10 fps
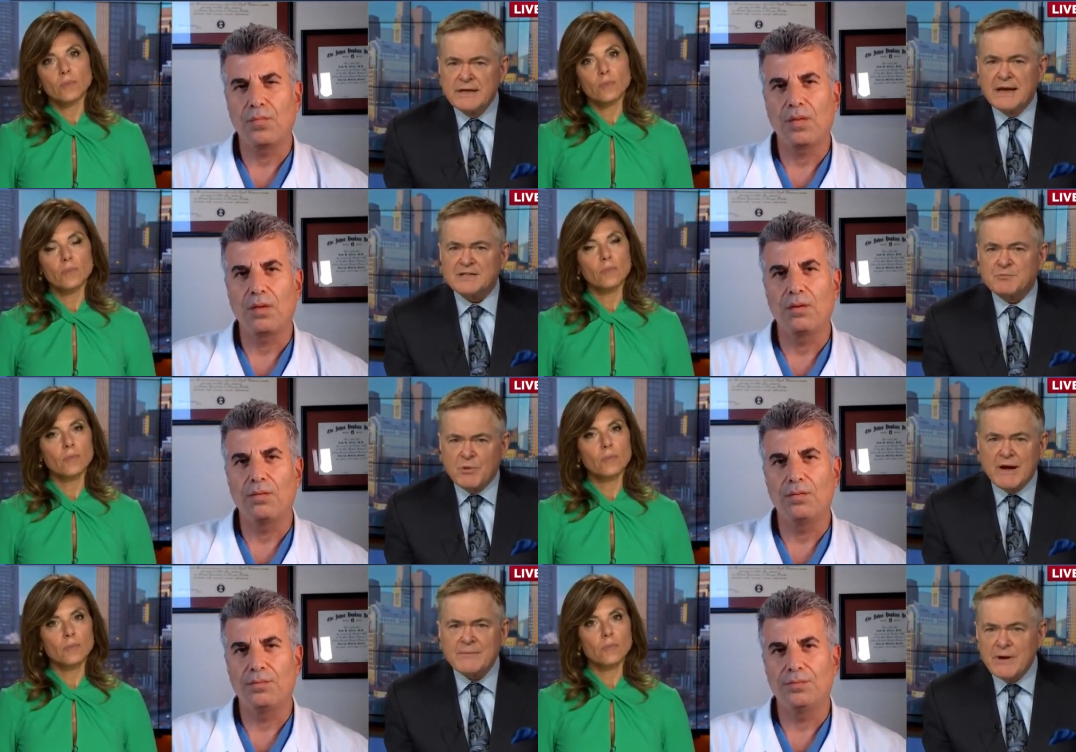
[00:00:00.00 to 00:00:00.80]
Speaker 1: as
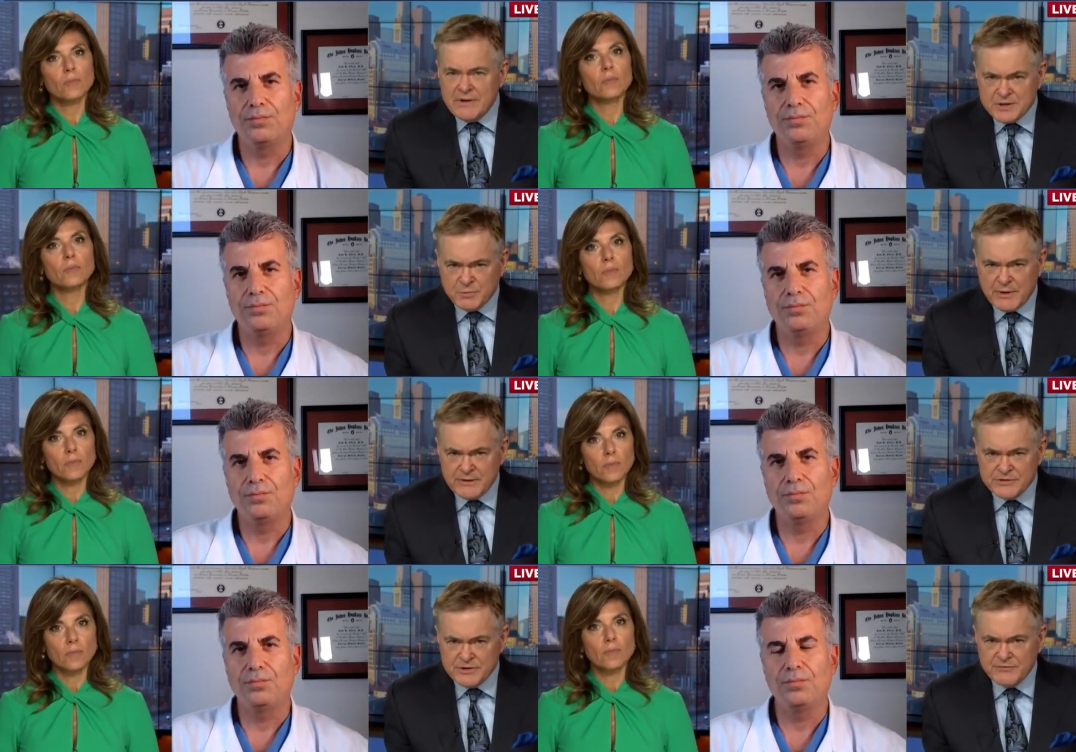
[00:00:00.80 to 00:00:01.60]
primary
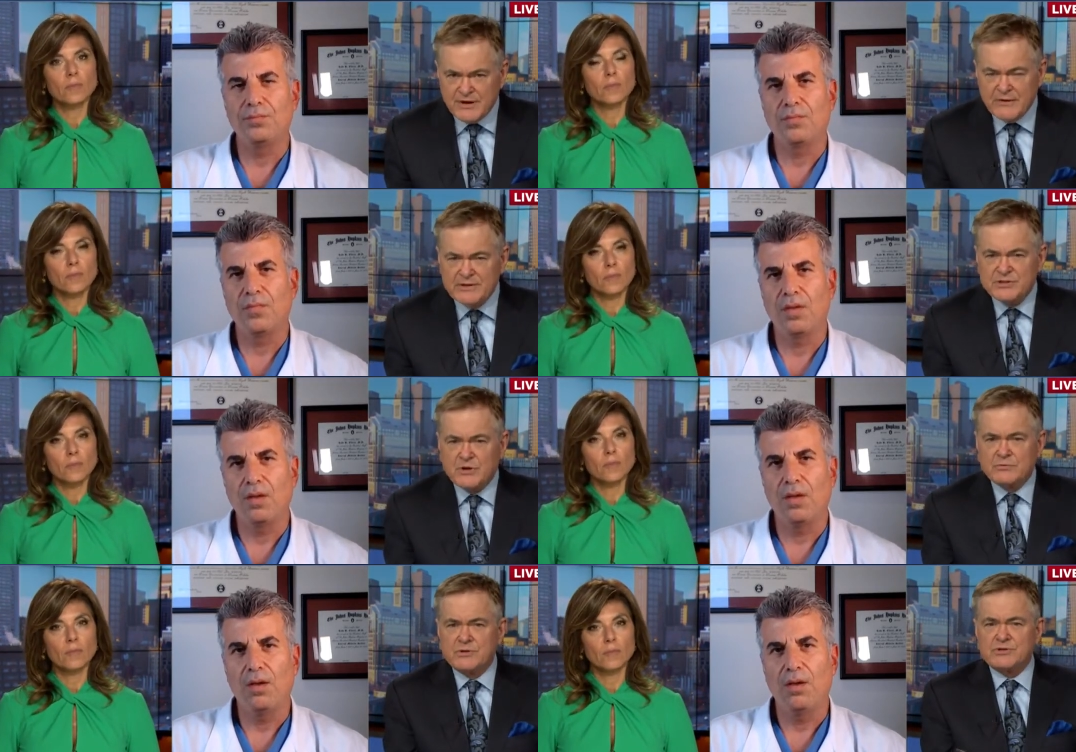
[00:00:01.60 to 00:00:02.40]
spreaders of the virus.
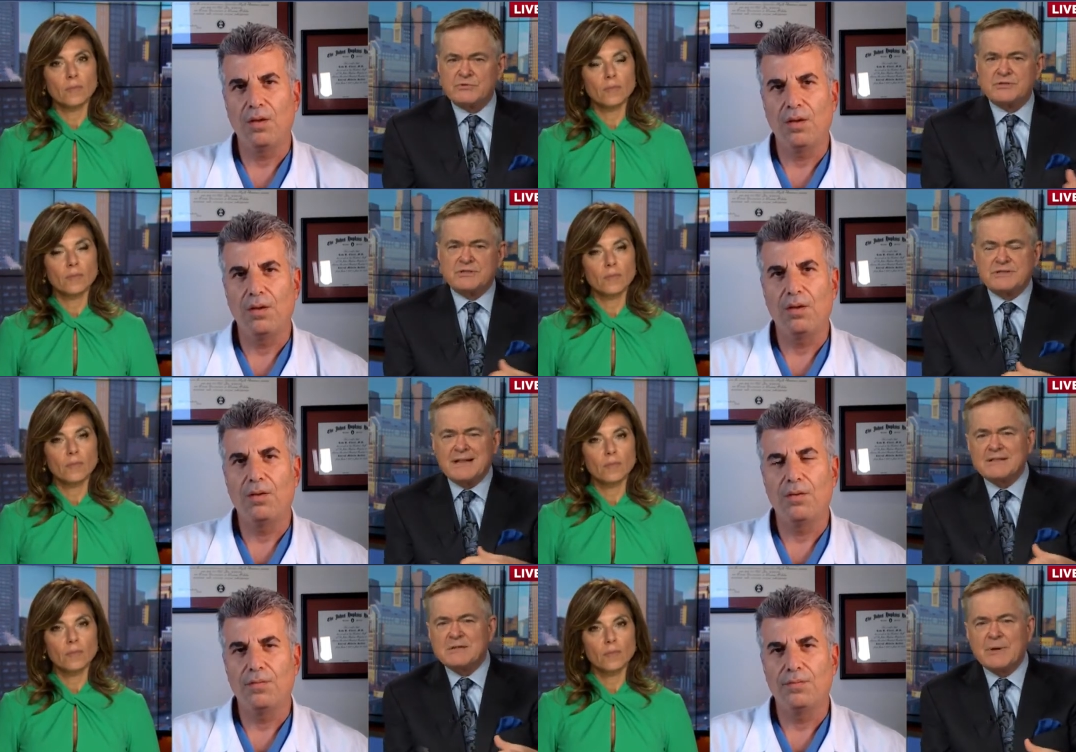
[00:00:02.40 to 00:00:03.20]
So so
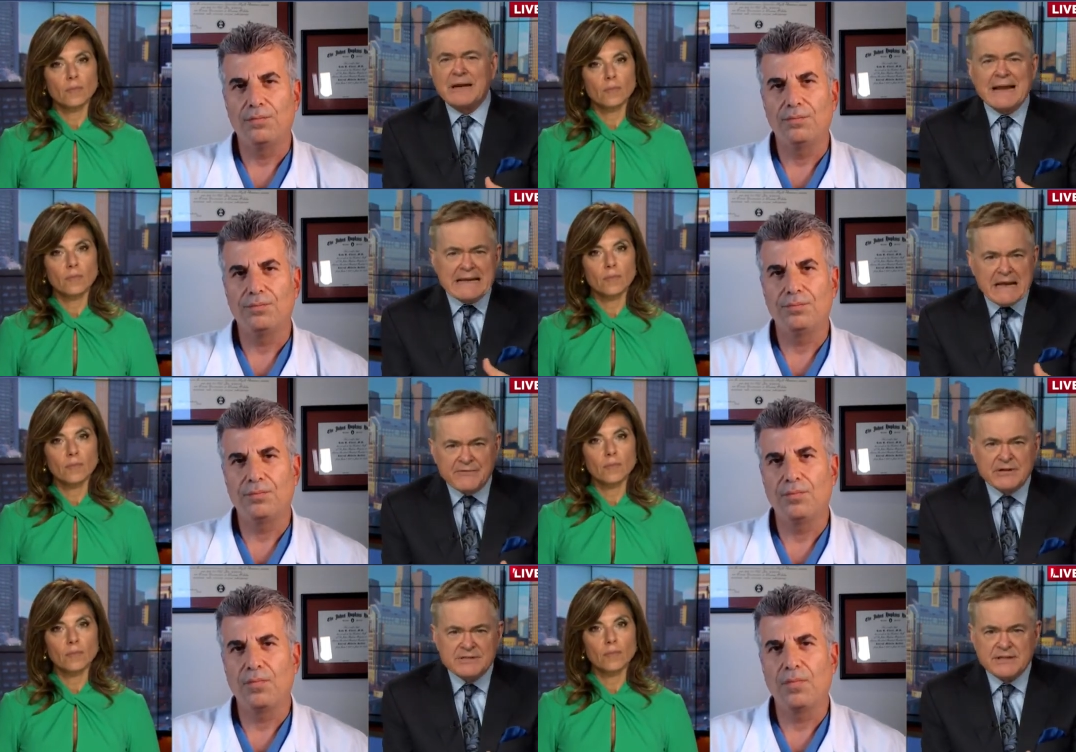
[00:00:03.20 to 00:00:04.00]
Tell us about any
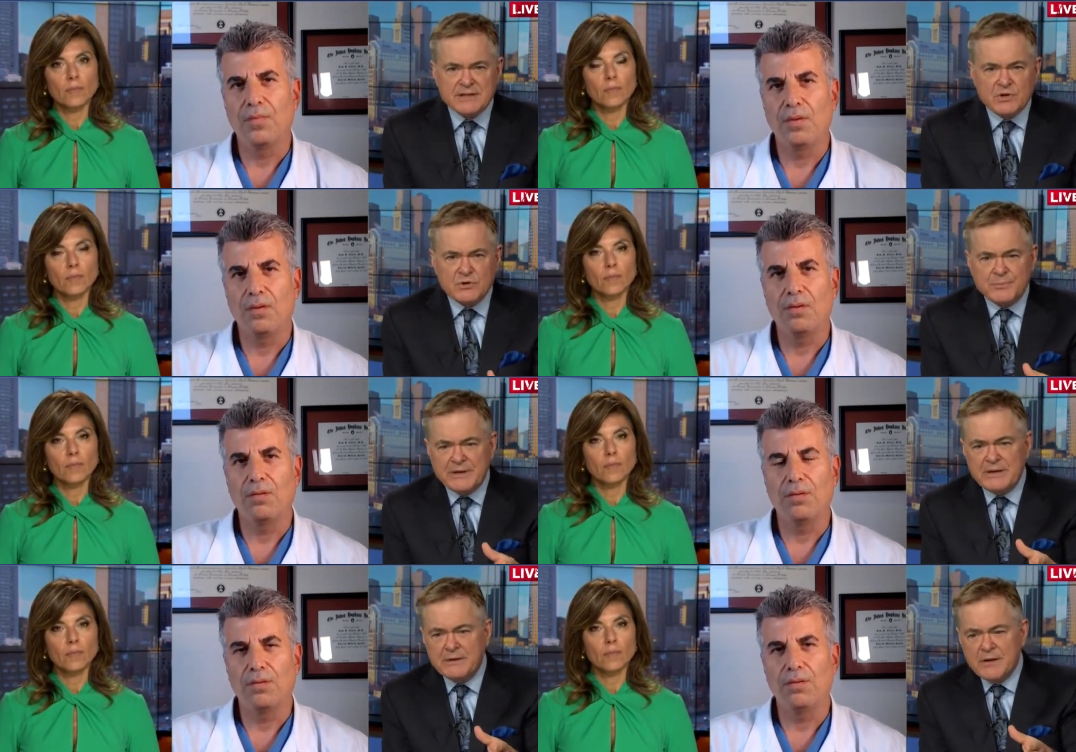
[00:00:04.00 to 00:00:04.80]
evidence that could
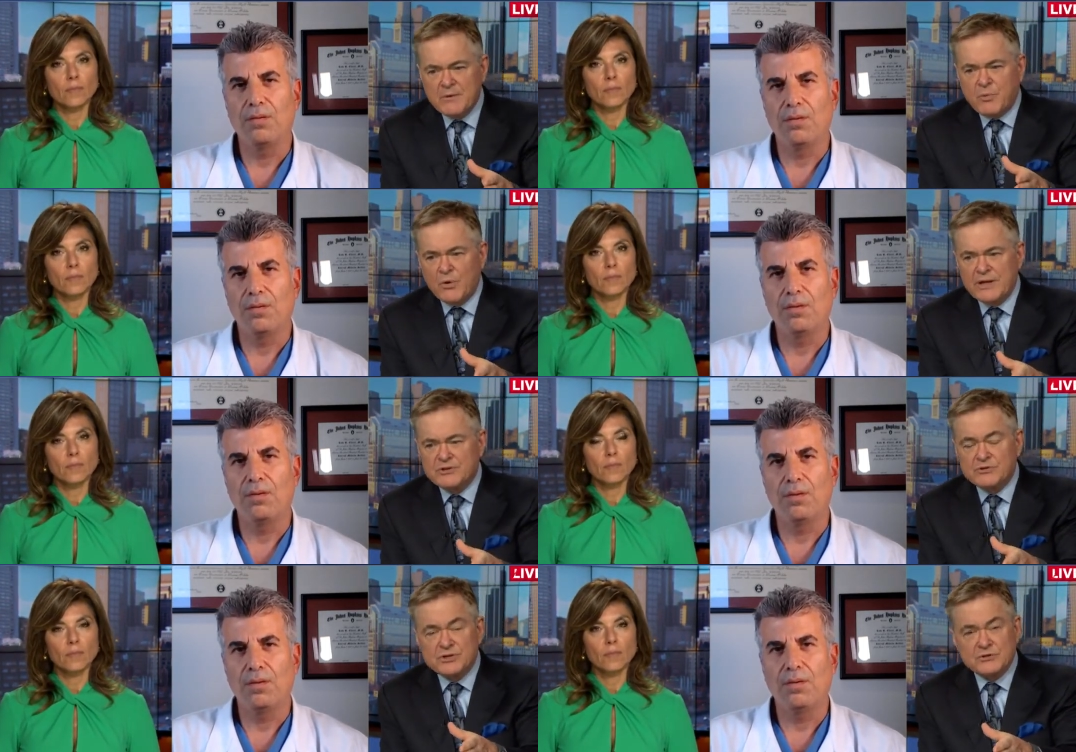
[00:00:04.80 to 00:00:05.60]
be
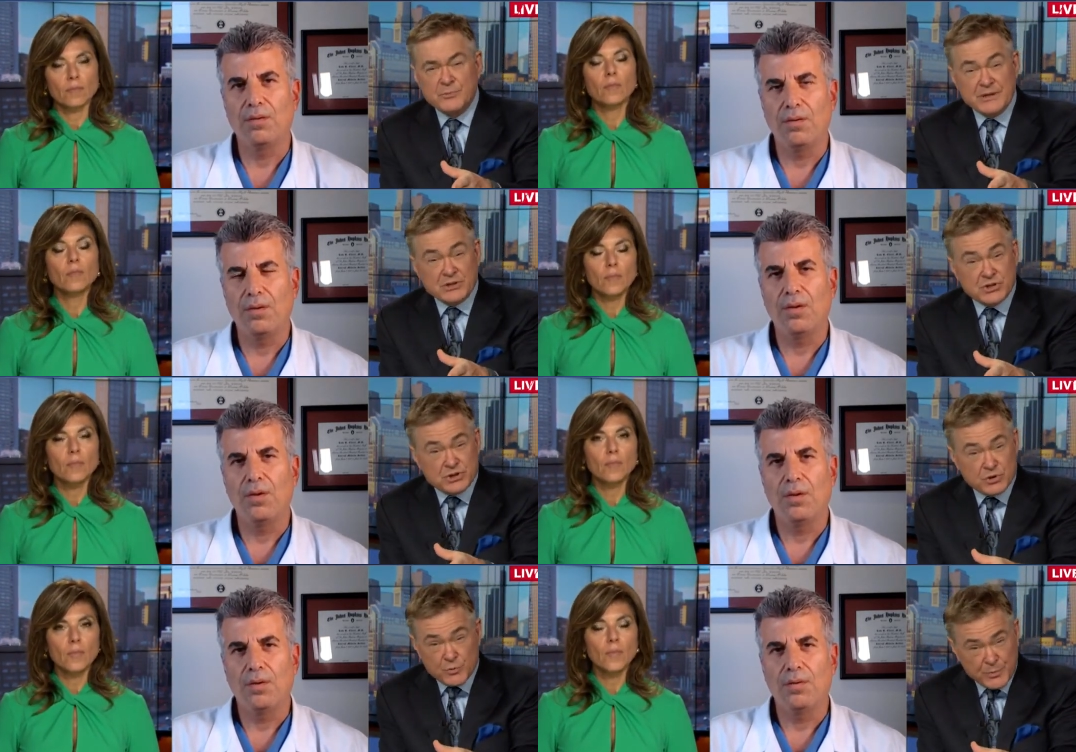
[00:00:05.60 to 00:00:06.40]
pointed to children being
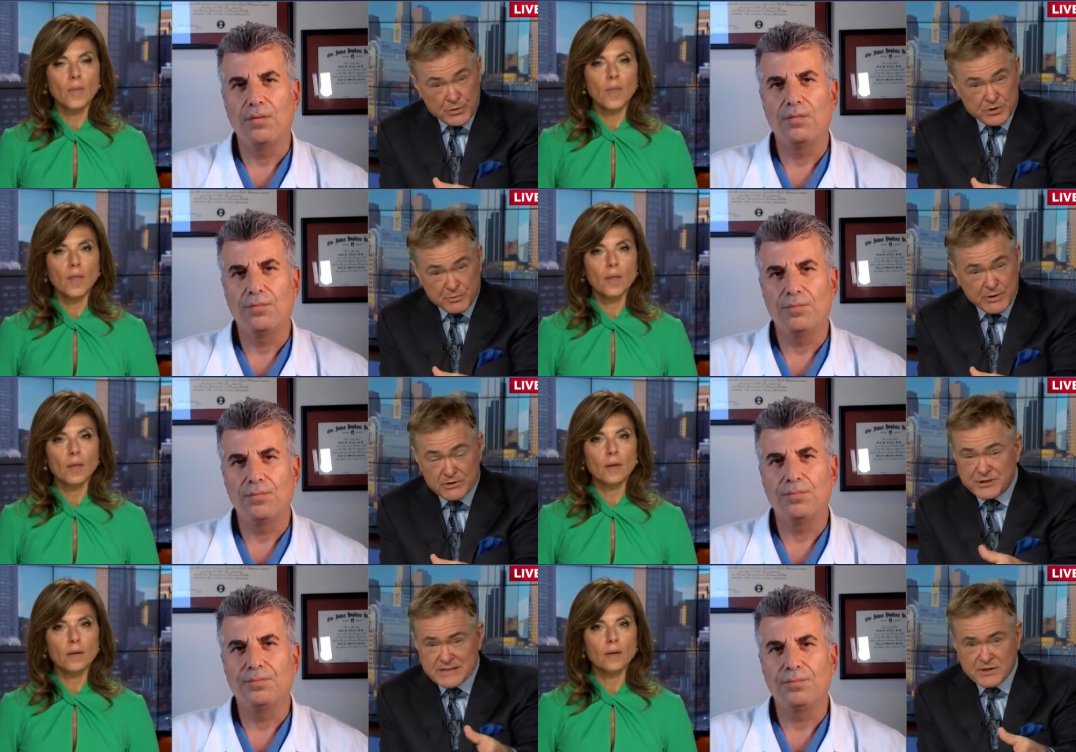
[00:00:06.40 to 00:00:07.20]
super
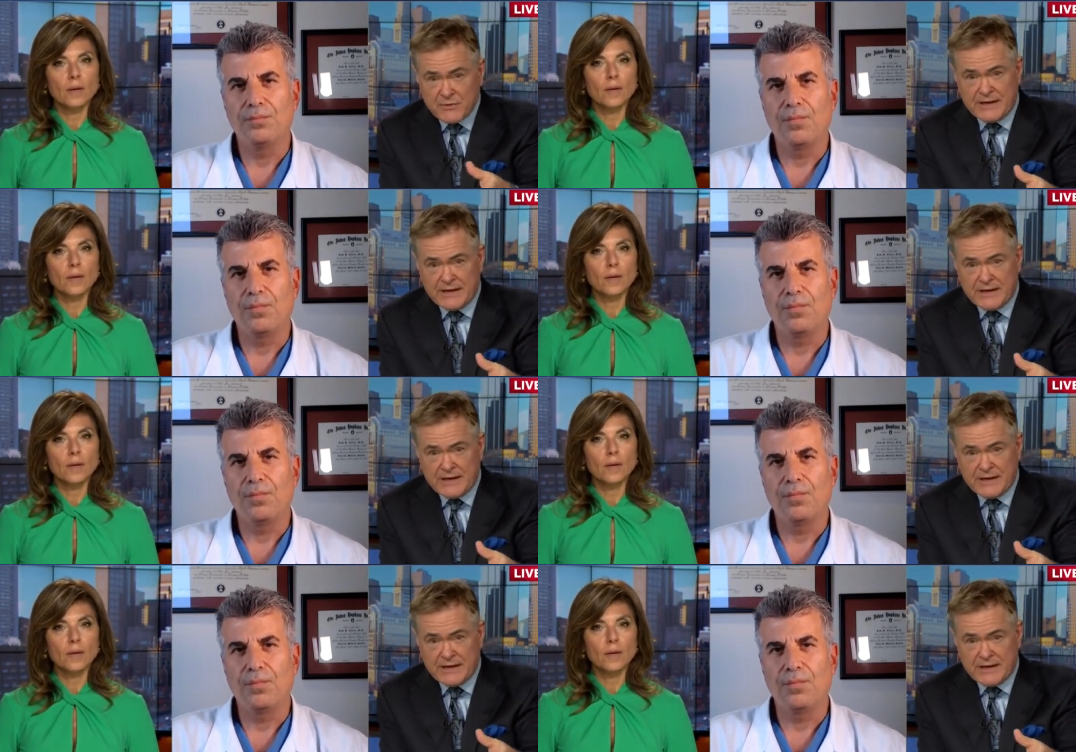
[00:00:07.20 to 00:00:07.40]
spreaders. Is there